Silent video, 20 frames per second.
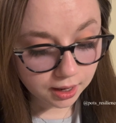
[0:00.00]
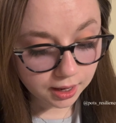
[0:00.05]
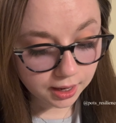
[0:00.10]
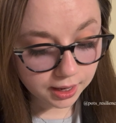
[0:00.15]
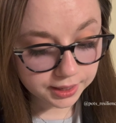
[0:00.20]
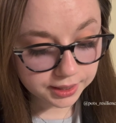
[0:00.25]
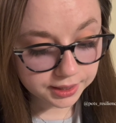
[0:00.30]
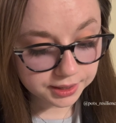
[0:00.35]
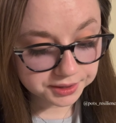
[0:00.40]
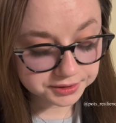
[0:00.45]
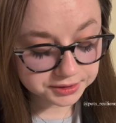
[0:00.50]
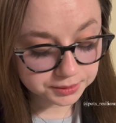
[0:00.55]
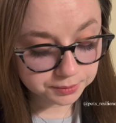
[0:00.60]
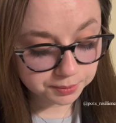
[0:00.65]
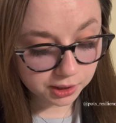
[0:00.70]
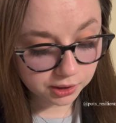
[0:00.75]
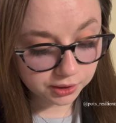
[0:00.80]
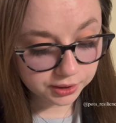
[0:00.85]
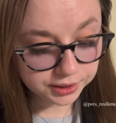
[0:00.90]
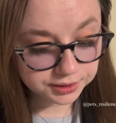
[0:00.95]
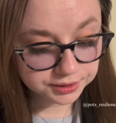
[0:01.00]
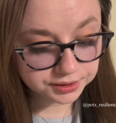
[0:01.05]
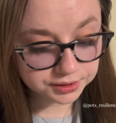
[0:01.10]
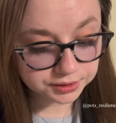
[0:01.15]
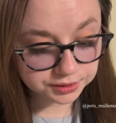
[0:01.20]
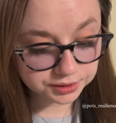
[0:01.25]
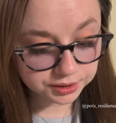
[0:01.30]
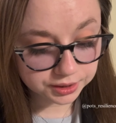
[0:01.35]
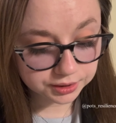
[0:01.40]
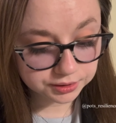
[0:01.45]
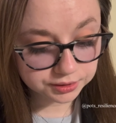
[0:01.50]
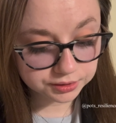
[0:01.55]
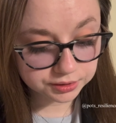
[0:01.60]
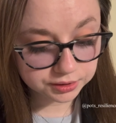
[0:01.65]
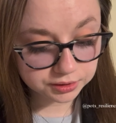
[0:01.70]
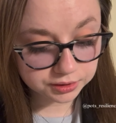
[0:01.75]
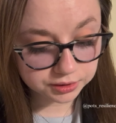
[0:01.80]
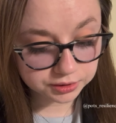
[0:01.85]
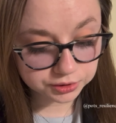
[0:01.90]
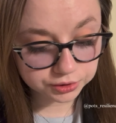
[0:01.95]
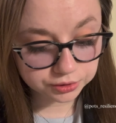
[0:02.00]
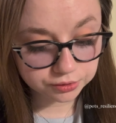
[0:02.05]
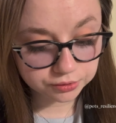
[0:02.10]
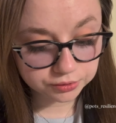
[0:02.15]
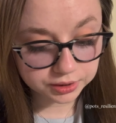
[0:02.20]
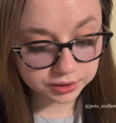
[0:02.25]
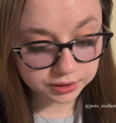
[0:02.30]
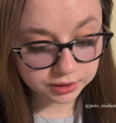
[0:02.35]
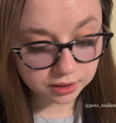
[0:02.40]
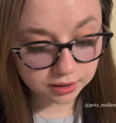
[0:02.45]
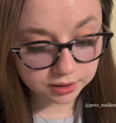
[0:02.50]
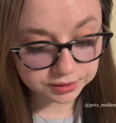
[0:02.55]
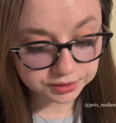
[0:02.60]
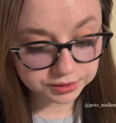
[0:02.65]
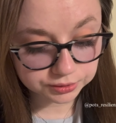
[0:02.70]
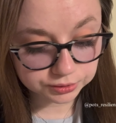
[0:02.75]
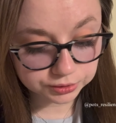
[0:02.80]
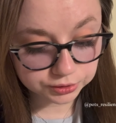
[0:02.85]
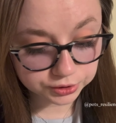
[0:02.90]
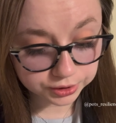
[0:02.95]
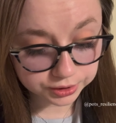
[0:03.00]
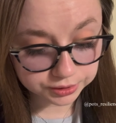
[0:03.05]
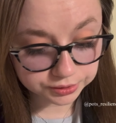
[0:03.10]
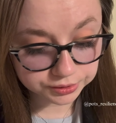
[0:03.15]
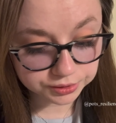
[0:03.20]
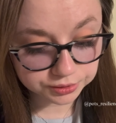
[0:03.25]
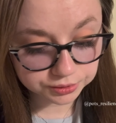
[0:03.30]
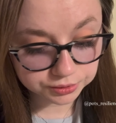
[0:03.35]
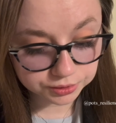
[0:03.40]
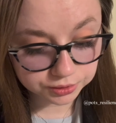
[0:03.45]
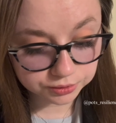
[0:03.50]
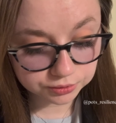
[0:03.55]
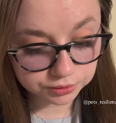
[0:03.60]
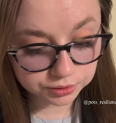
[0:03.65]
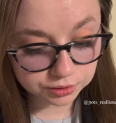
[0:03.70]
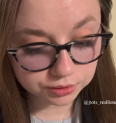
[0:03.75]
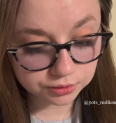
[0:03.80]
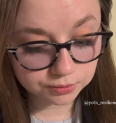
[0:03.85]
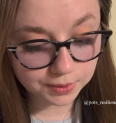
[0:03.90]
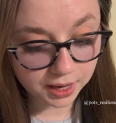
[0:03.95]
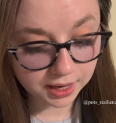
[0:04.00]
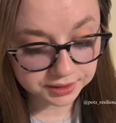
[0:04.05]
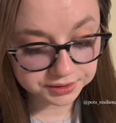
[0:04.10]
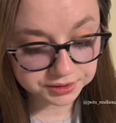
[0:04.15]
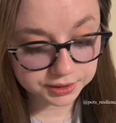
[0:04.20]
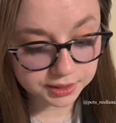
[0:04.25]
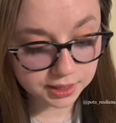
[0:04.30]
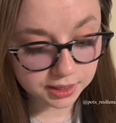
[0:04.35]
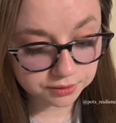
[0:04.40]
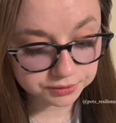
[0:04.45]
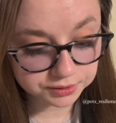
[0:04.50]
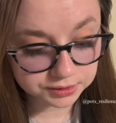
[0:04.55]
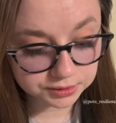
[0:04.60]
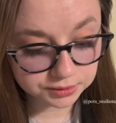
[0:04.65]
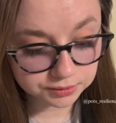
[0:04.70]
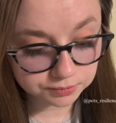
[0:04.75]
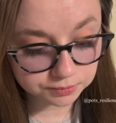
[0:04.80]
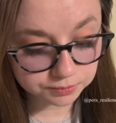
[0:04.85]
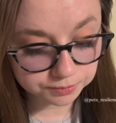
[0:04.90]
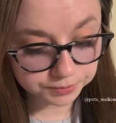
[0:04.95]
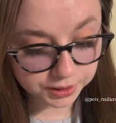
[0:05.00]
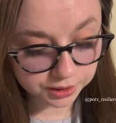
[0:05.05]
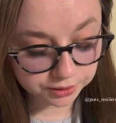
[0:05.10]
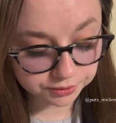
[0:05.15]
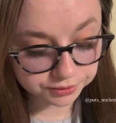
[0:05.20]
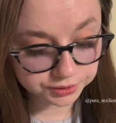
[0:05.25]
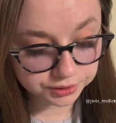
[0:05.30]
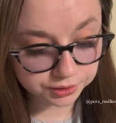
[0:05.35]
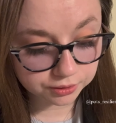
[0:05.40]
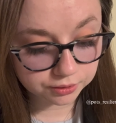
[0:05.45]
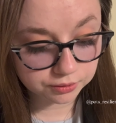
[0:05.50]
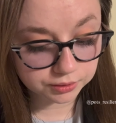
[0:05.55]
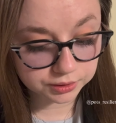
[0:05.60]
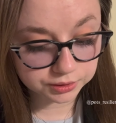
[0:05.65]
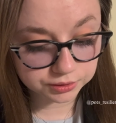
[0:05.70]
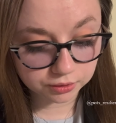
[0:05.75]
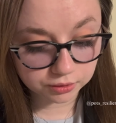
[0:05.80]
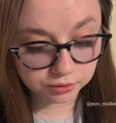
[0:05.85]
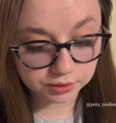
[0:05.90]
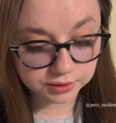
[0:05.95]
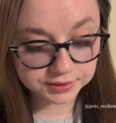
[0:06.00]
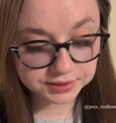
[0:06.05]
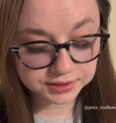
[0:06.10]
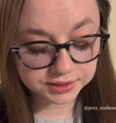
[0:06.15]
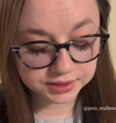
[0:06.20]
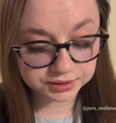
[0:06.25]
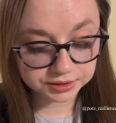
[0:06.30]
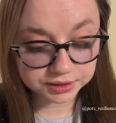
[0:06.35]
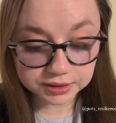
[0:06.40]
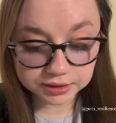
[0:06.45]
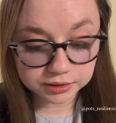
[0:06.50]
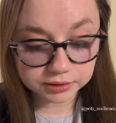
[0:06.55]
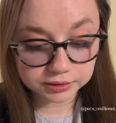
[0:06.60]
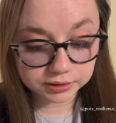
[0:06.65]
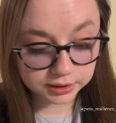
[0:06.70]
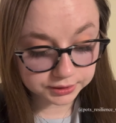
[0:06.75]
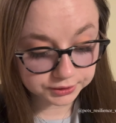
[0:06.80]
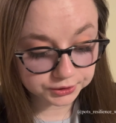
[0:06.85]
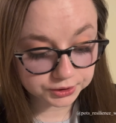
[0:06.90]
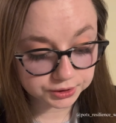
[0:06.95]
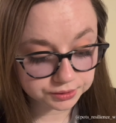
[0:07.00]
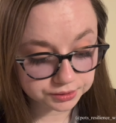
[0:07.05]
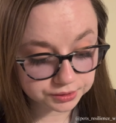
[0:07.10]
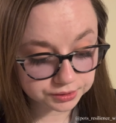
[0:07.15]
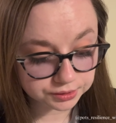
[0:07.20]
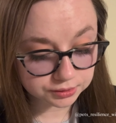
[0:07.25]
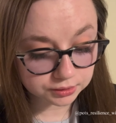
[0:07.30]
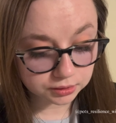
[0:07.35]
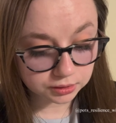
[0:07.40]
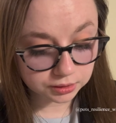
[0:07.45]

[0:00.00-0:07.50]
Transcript: I experienced six additional concussions due to passing out spells, so a total of 16 concussions.